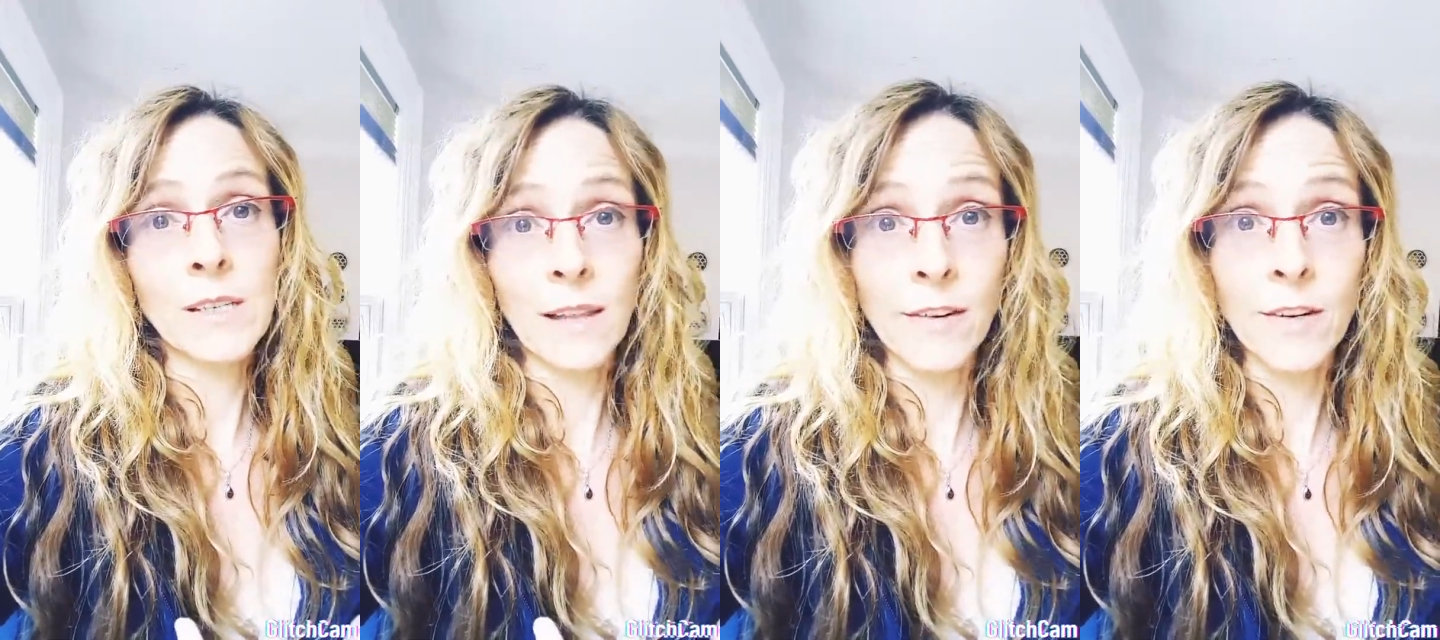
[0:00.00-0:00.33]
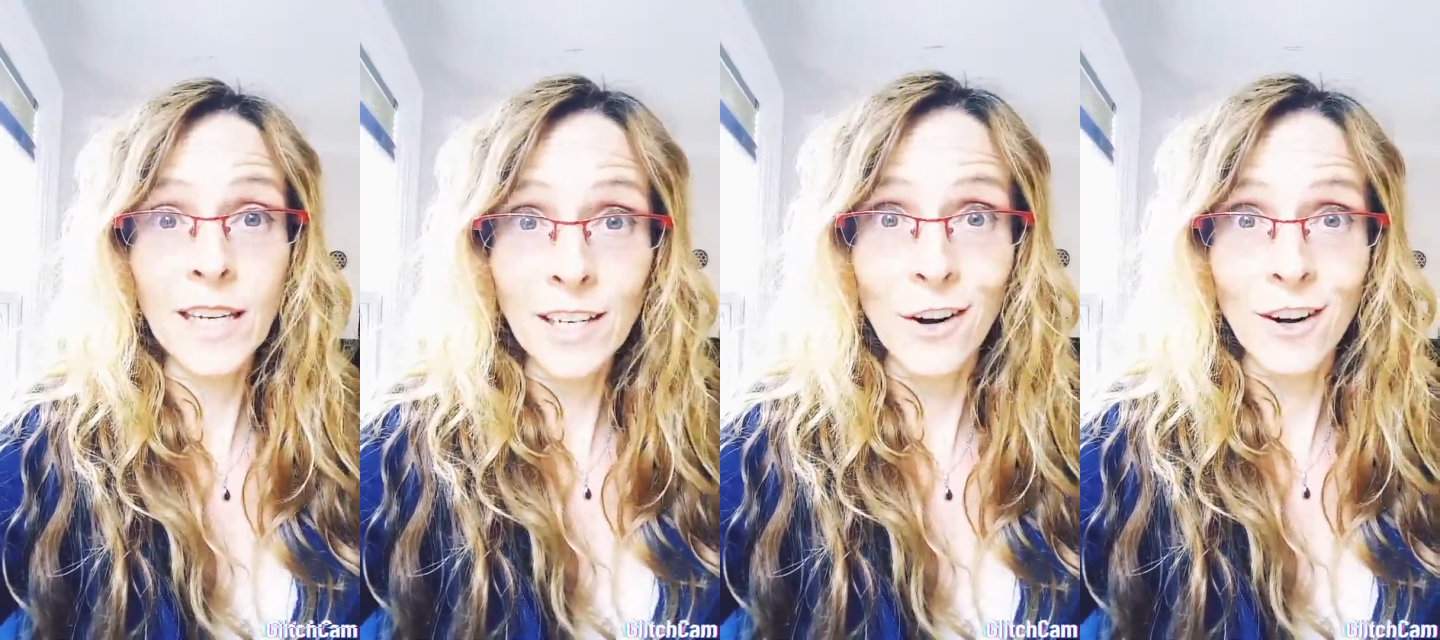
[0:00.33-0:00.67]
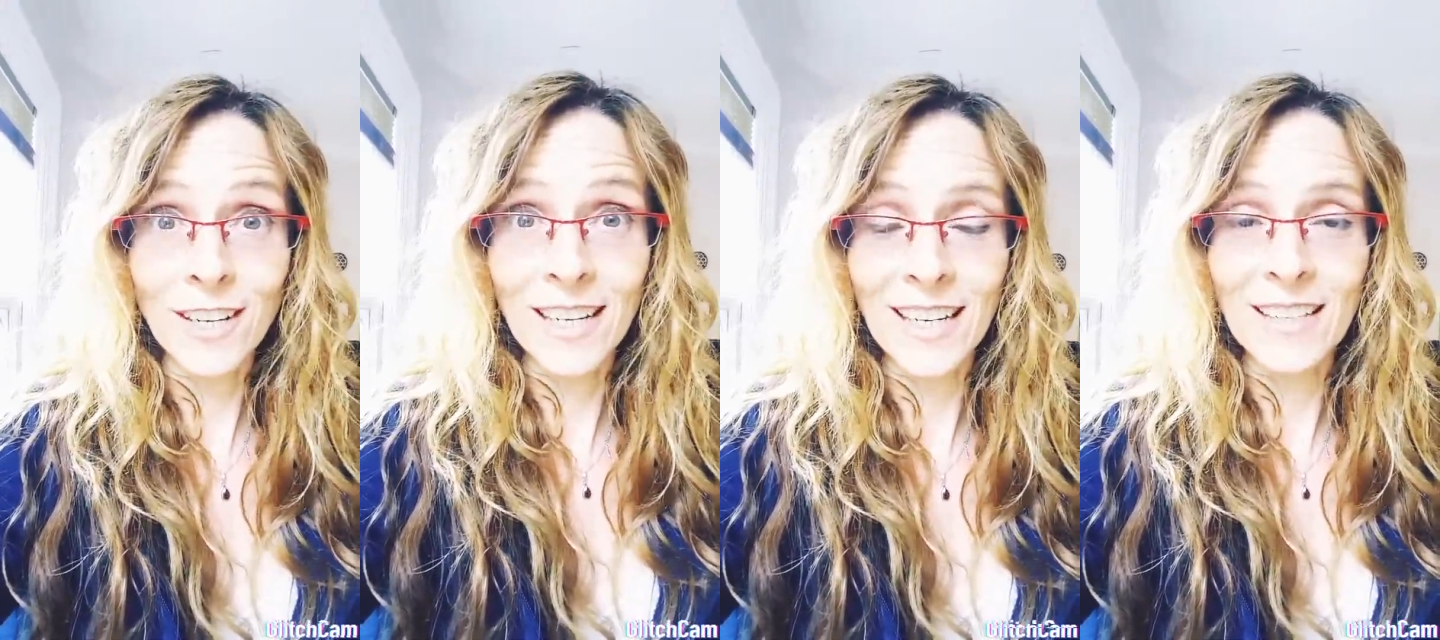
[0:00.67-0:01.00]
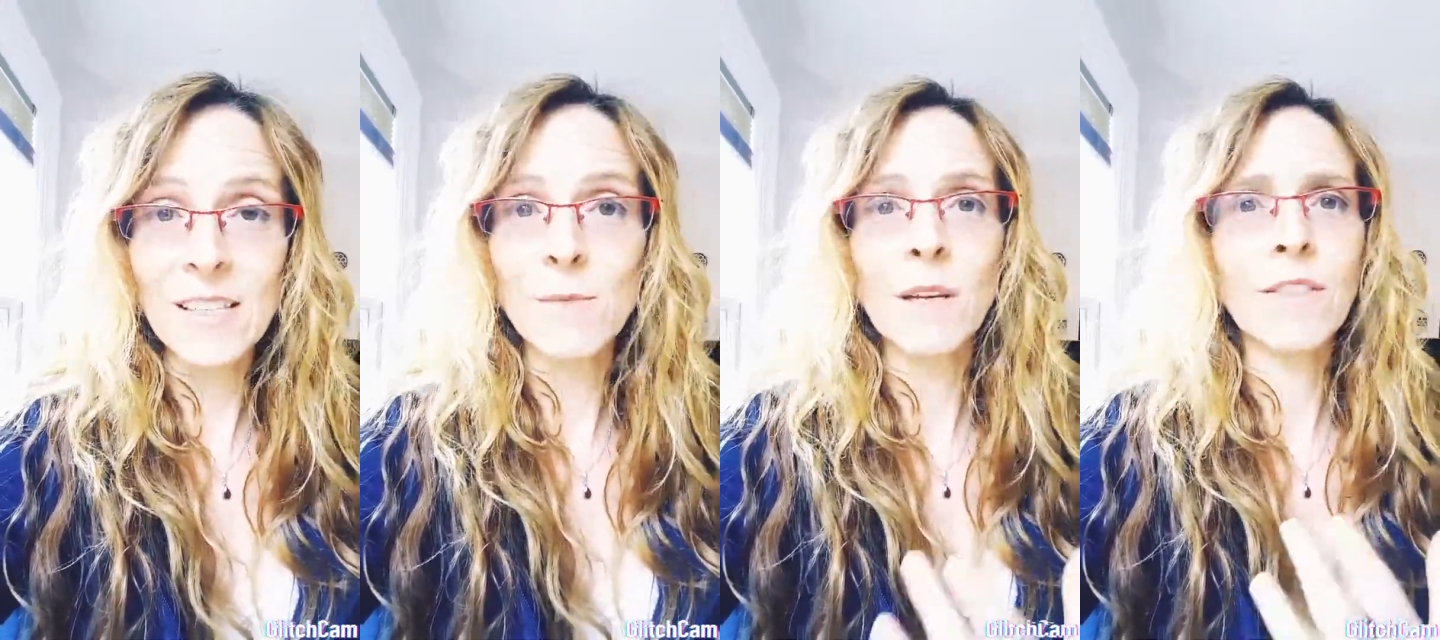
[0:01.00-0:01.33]
and their kindergarten
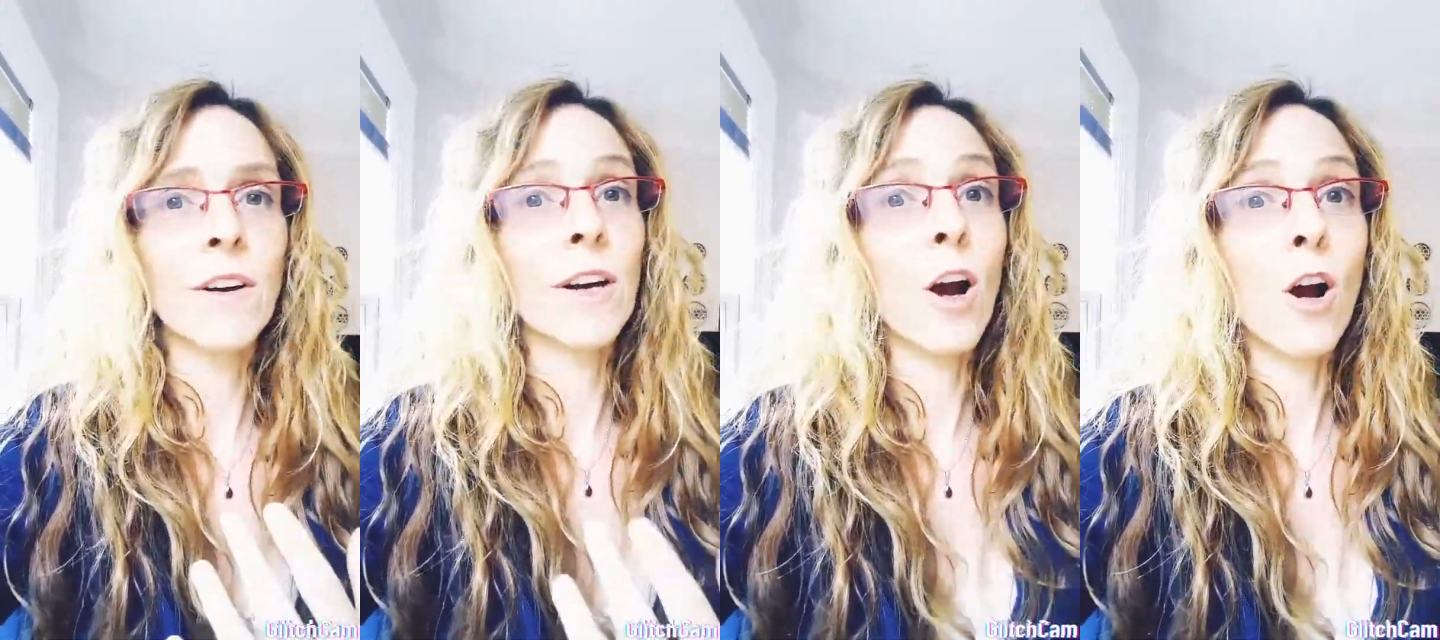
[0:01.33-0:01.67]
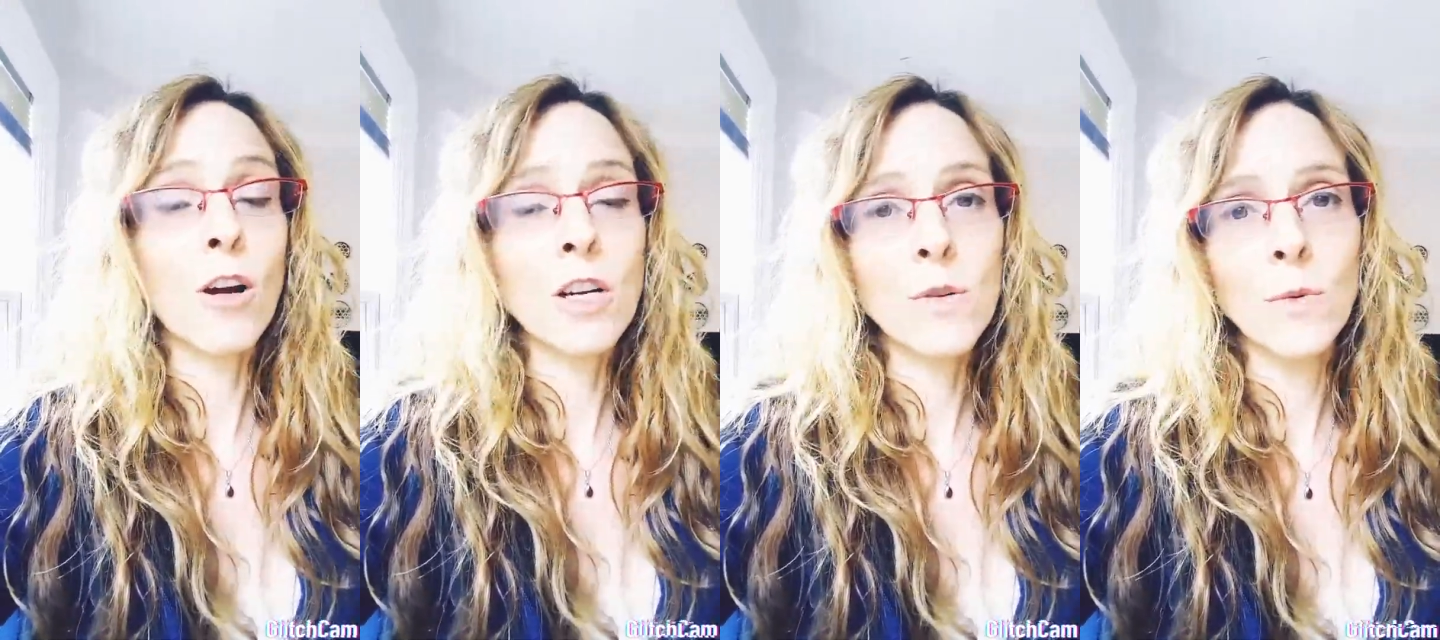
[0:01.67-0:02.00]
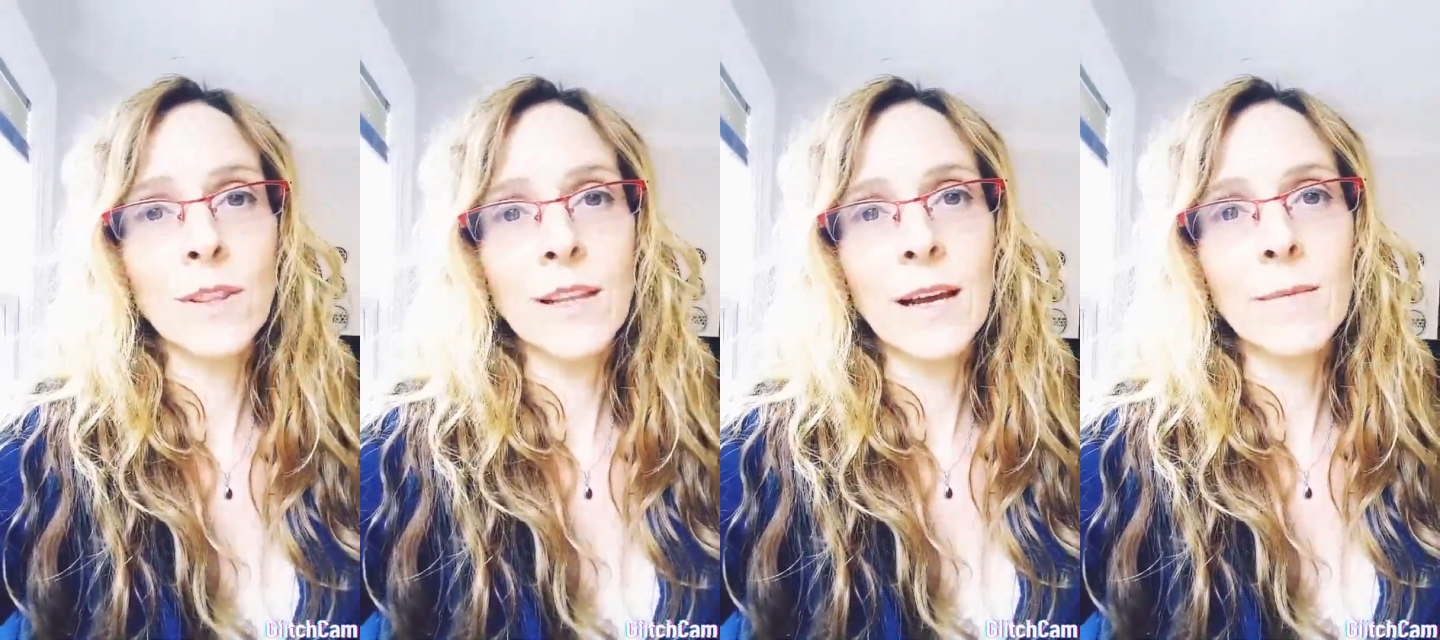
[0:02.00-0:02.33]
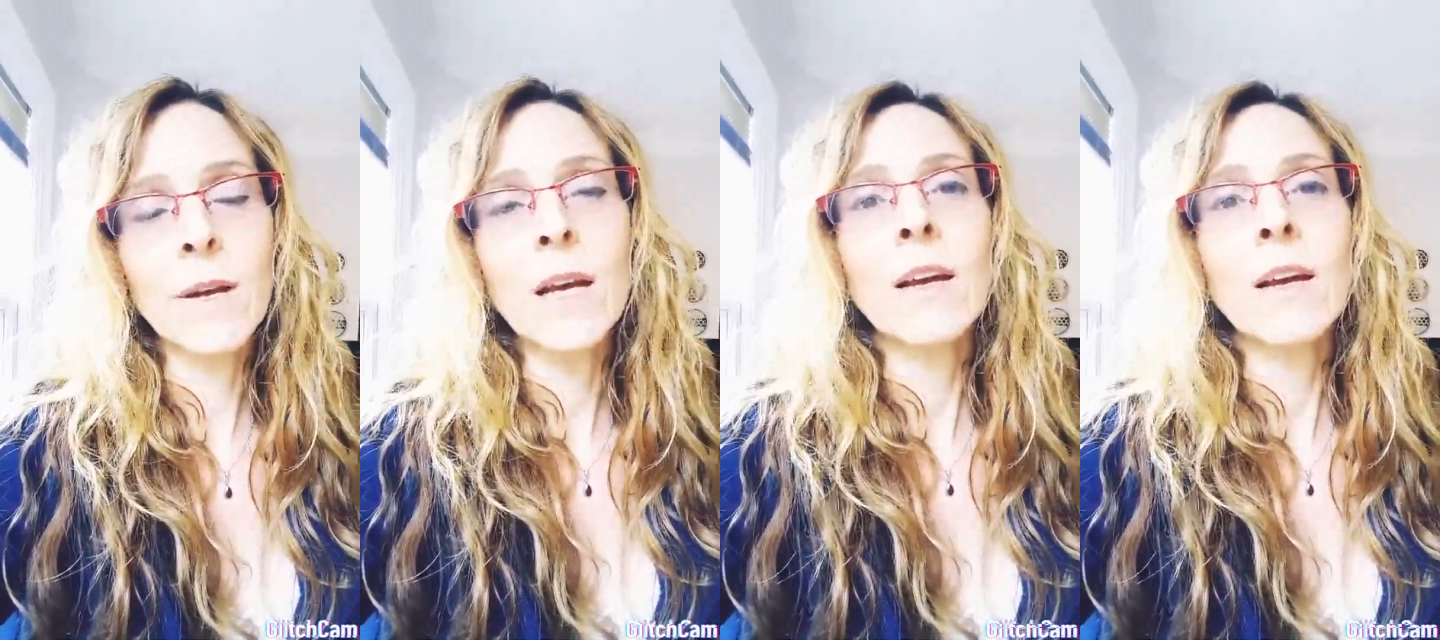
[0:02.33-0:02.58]
kids, being very harsh with them,